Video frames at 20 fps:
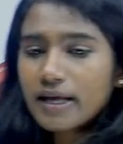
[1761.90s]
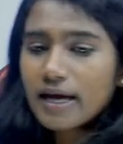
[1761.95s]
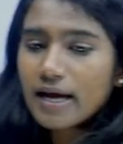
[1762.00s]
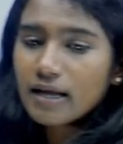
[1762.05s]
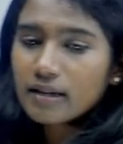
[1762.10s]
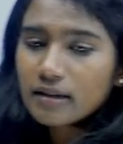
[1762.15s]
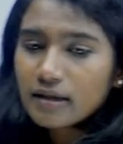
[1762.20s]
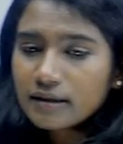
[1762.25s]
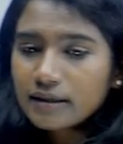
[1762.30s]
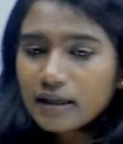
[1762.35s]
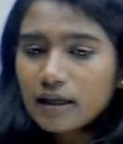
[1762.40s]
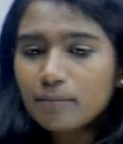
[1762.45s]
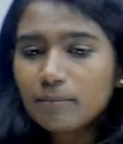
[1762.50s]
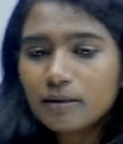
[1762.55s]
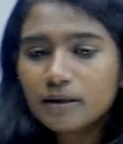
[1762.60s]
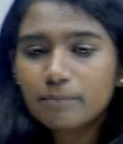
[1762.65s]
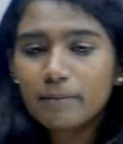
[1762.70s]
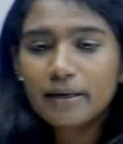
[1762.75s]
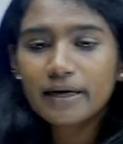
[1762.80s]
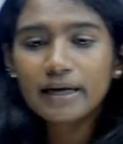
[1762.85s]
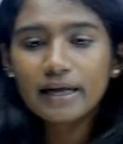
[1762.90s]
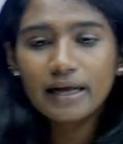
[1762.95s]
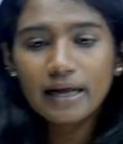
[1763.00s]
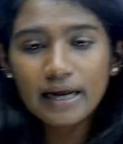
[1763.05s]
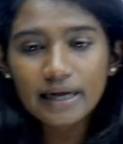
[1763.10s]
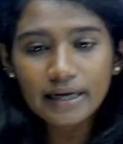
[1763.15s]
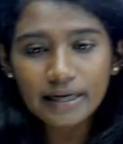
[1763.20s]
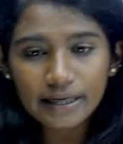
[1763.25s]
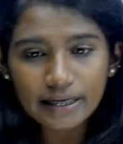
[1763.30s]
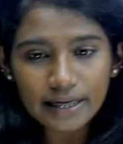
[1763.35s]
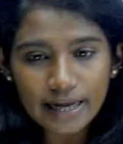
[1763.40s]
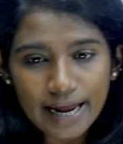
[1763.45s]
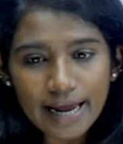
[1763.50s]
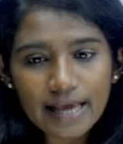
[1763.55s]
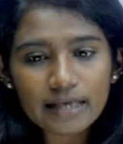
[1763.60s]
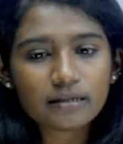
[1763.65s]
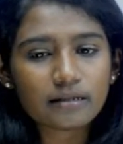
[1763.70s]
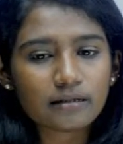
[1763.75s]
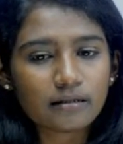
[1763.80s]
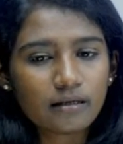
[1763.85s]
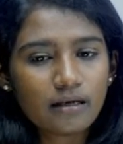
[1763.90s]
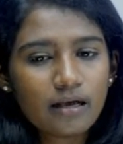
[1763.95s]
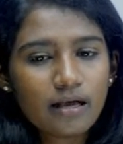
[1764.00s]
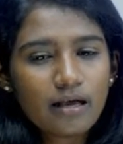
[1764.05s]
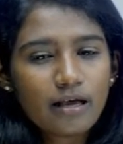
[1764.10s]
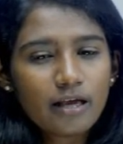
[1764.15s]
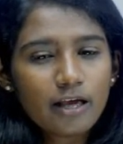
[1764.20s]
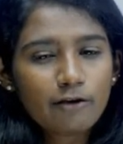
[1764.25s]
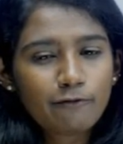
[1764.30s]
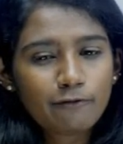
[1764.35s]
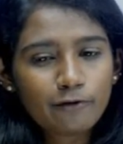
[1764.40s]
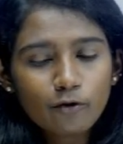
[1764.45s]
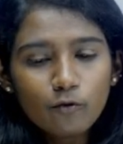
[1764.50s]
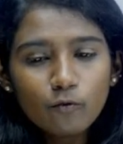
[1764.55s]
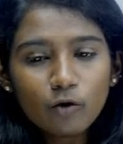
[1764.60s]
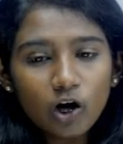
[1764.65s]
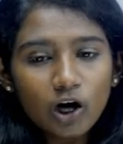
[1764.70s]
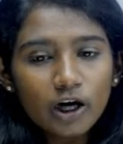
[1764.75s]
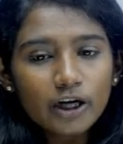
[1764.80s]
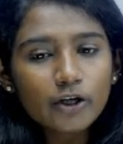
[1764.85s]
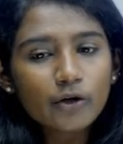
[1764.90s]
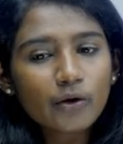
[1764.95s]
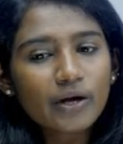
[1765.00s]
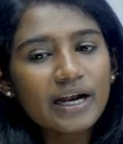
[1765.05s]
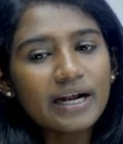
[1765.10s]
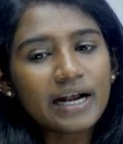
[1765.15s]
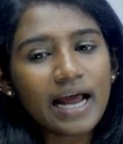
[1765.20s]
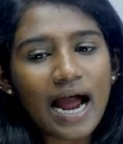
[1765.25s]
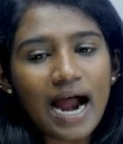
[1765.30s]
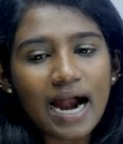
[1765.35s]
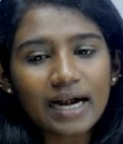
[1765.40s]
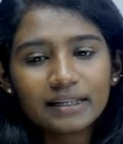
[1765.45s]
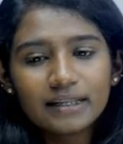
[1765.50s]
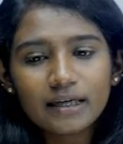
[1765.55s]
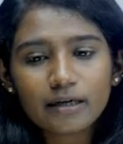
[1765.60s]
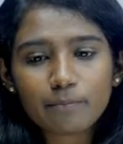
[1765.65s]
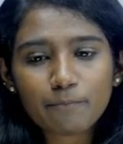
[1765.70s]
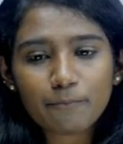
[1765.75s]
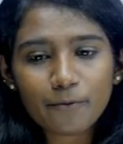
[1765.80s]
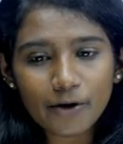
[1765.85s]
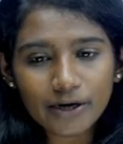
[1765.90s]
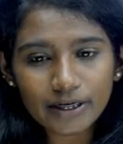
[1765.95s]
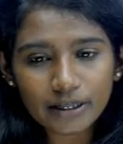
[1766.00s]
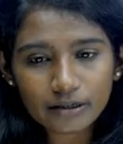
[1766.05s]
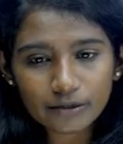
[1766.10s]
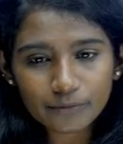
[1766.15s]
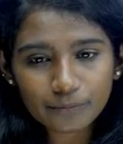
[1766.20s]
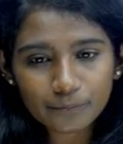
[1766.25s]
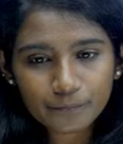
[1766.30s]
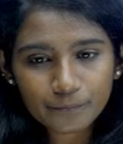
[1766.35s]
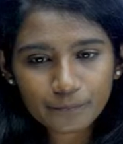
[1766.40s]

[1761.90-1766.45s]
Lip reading: there in the syllabus, but in case, if you want, you can add that point.